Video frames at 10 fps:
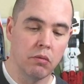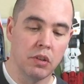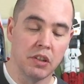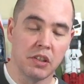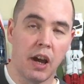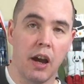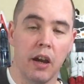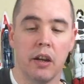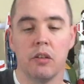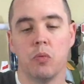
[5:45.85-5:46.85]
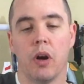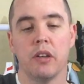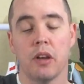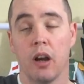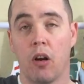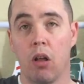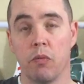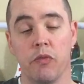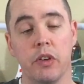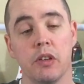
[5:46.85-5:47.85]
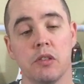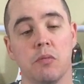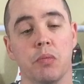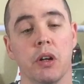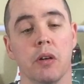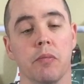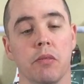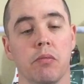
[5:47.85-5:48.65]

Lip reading: designed, well, I call them fists, but